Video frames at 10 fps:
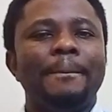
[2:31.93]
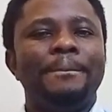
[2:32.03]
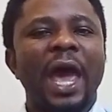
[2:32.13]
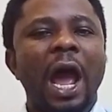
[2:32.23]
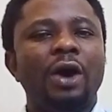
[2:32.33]

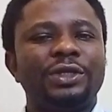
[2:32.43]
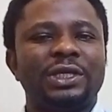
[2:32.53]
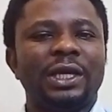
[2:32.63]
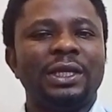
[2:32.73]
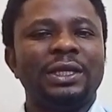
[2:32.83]

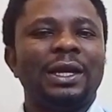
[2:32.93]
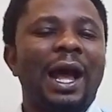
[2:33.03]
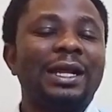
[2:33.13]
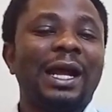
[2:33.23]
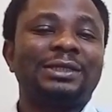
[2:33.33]
belching,
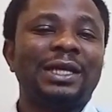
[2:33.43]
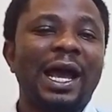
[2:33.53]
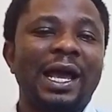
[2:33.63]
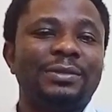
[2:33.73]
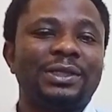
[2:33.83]
and at
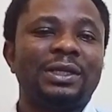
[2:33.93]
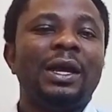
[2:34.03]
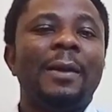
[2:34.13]
times